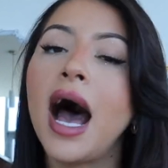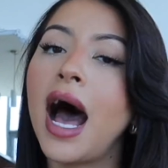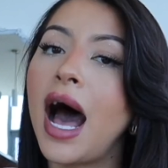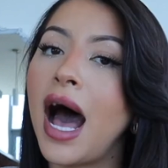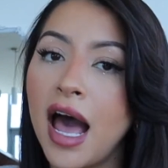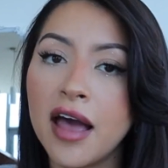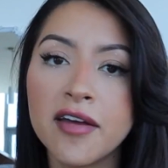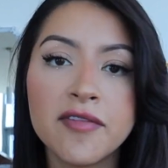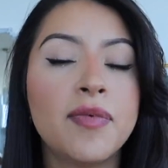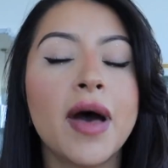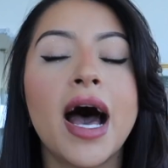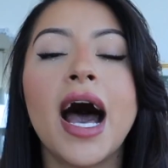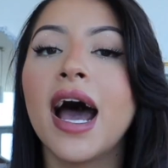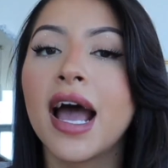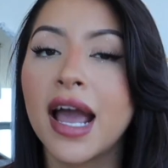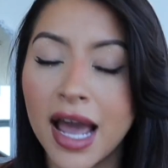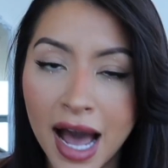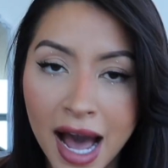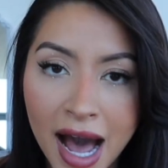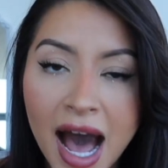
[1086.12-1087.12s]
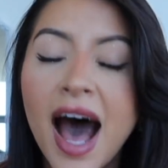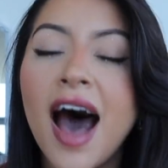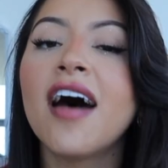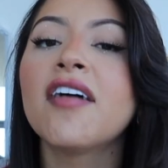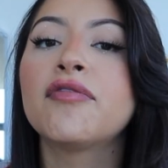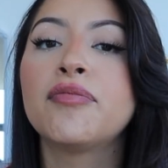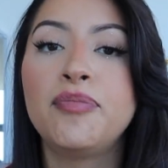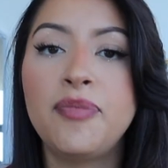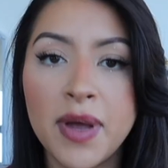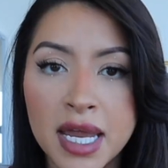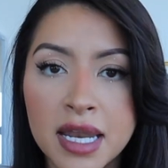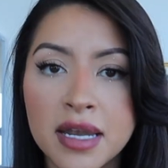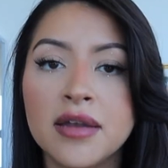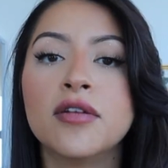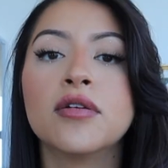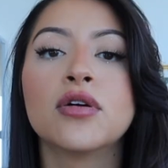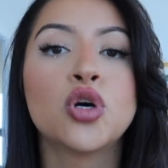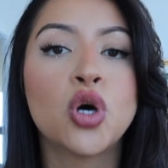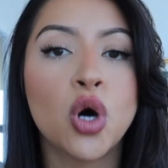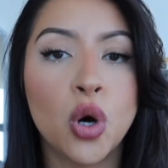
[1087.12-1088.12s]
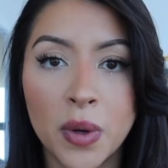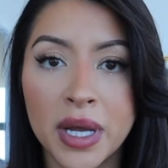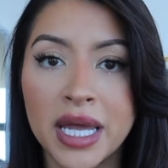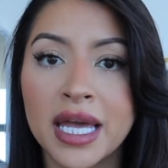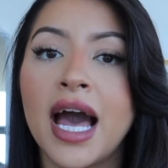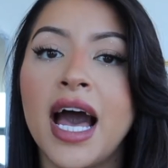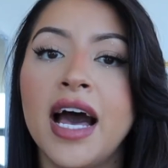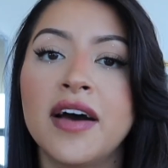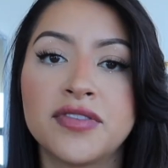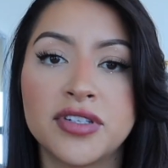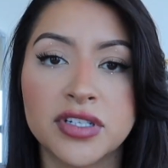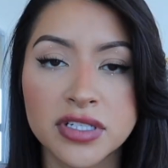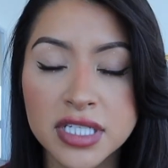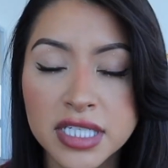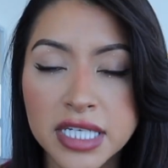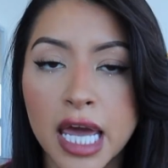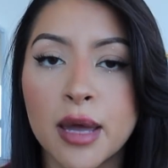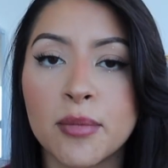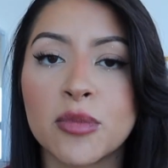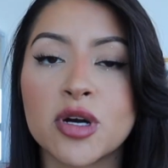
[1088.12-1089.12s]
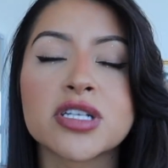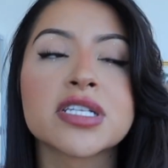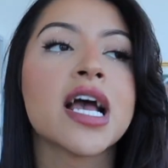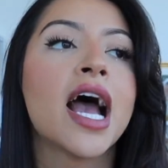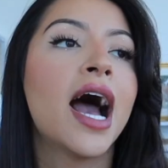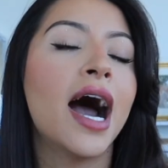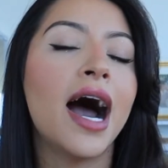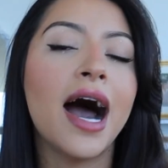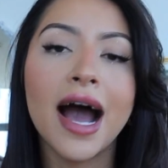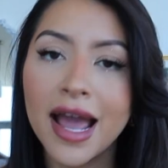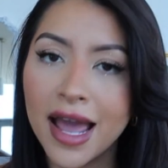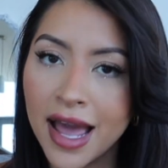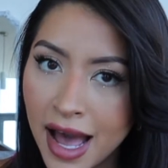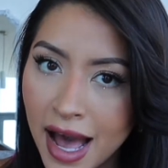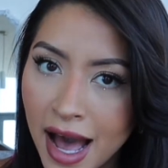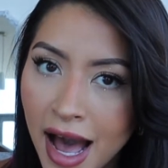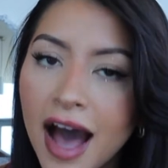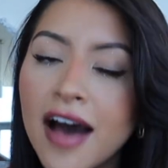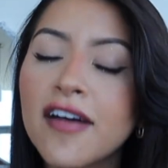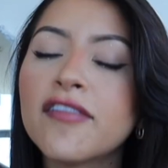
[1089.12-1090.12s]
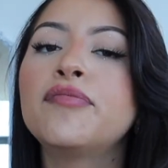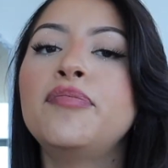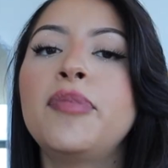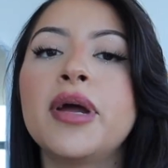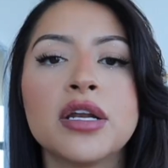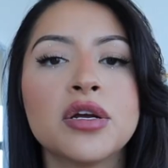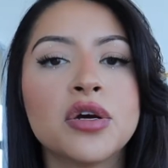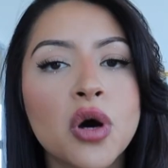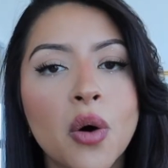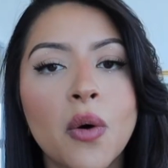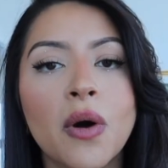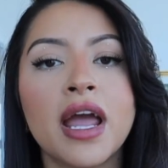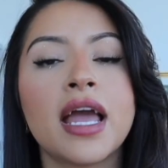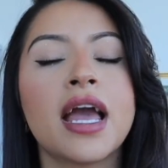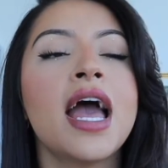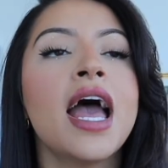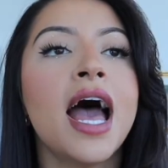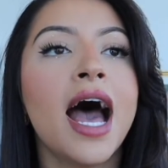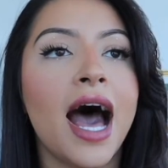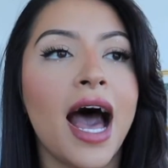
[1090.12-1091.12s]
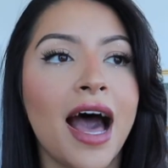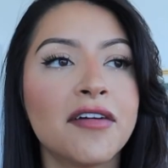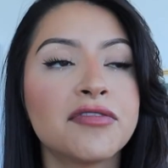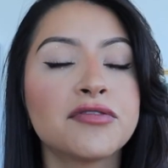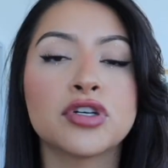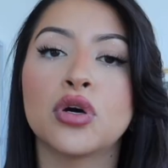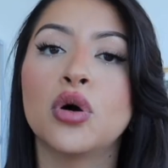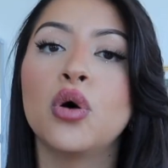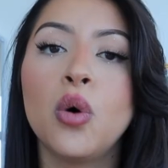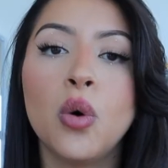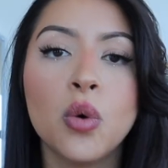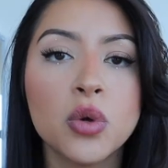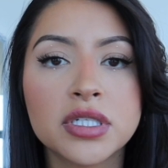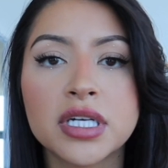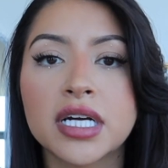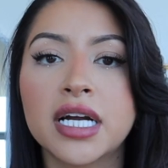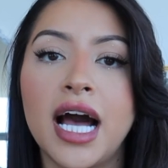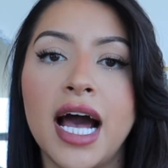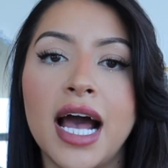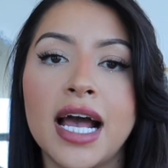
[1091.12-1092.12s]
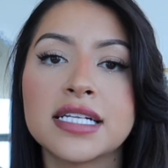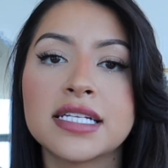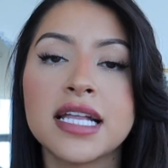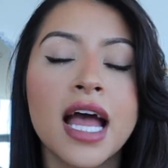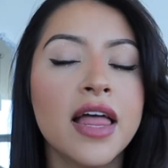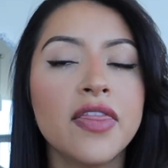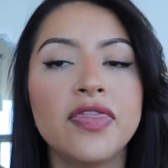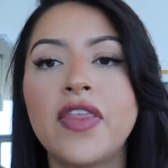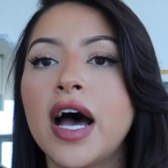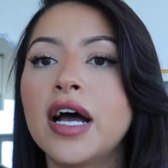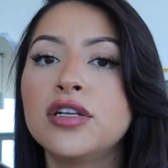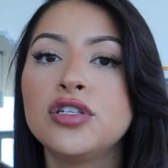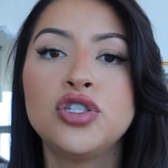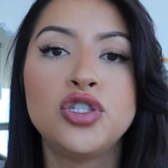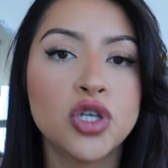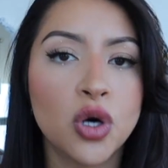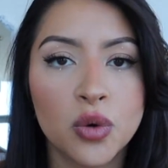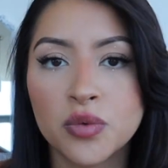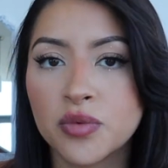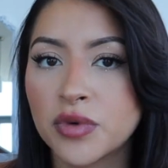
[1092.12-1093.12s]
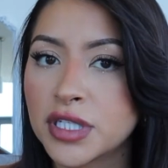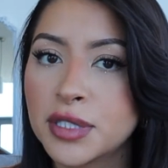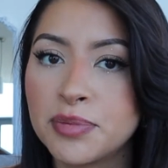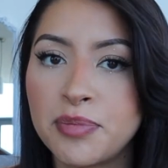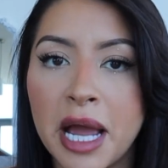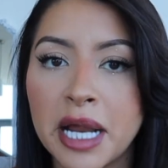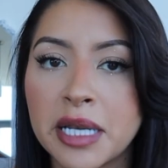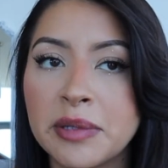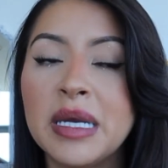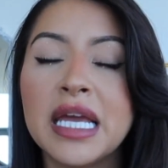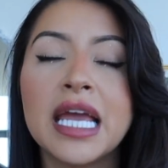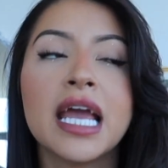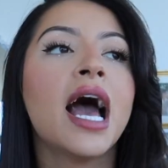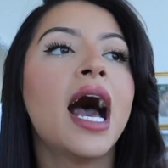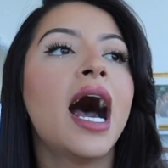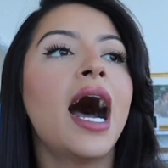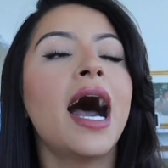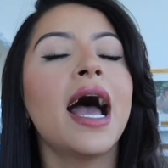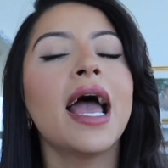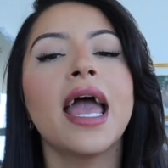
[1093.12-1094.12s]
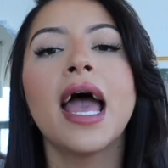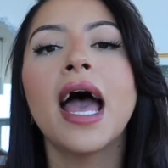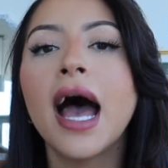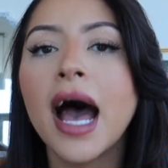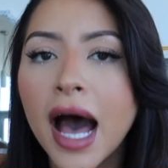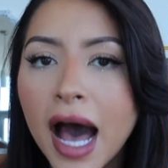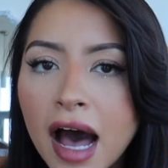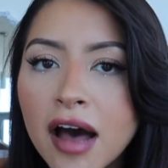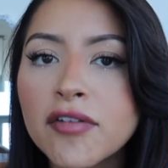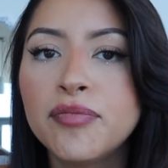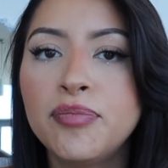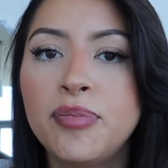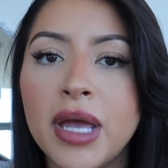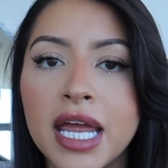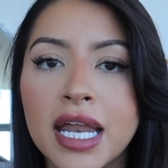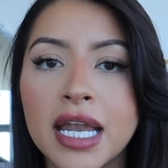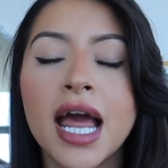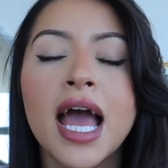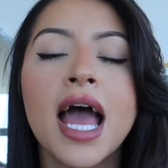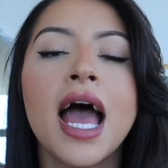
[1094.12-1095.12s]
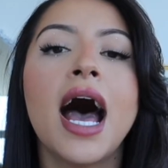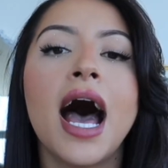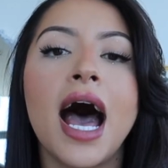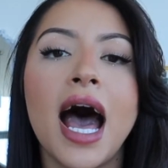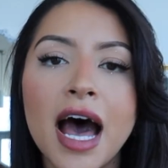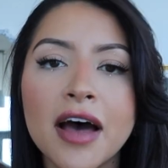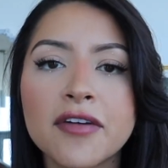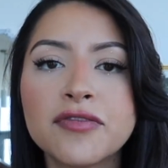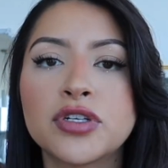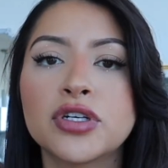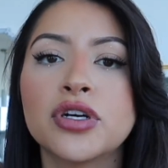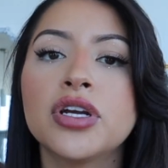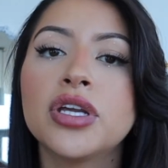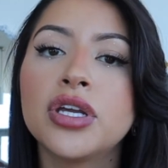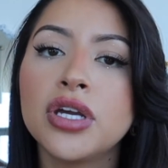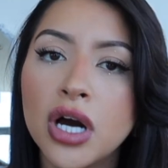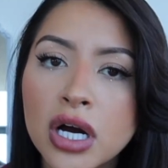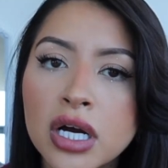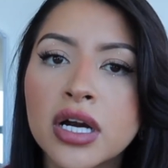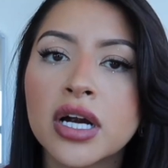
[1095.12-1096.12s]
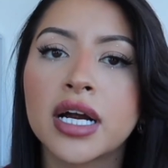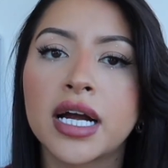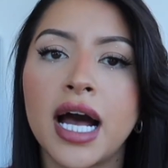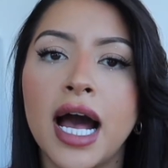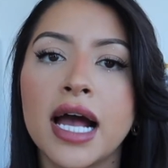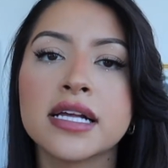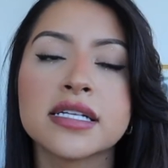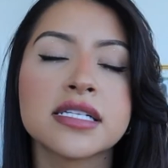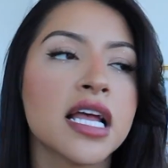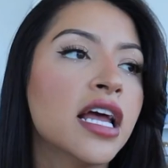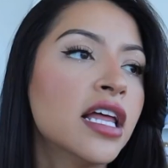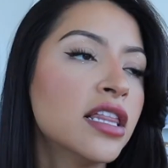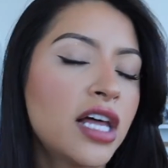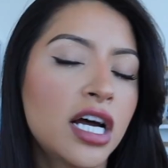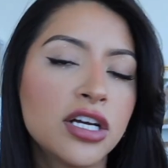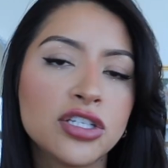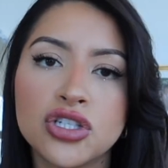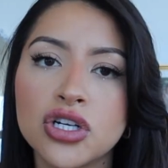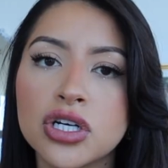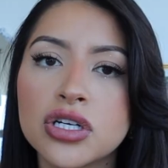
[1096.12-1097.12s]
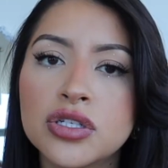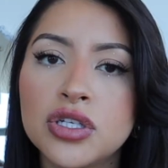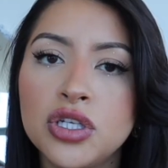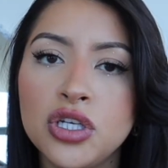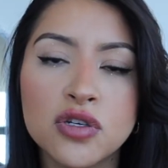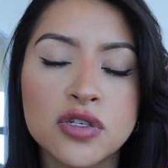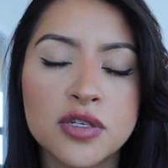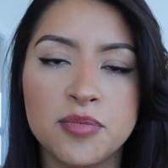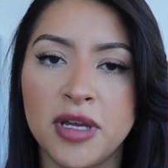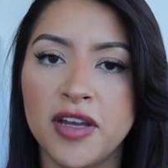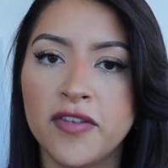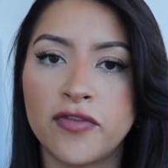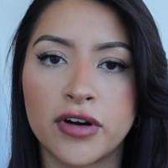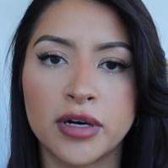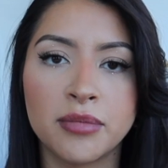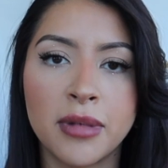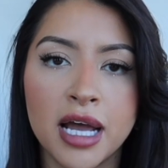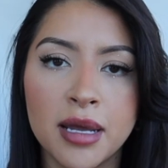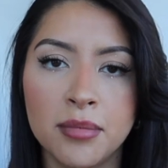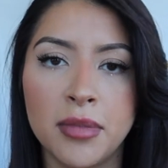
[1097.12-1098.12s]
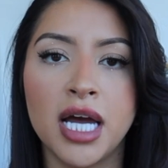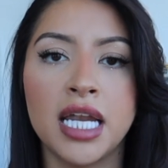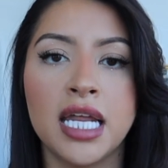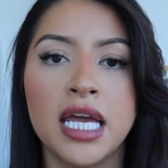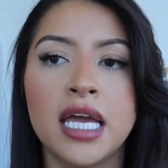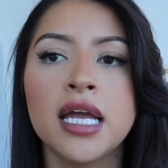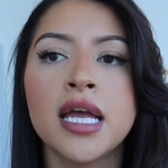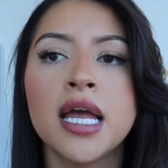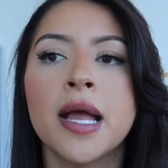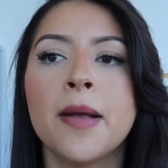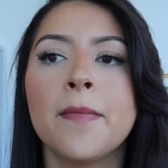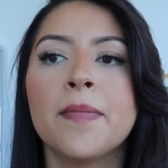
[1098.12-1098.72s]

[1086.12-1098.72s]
I have been going after scammers. I have been going after older guys that don't respect me. I have been after younger guys that just use me for my money.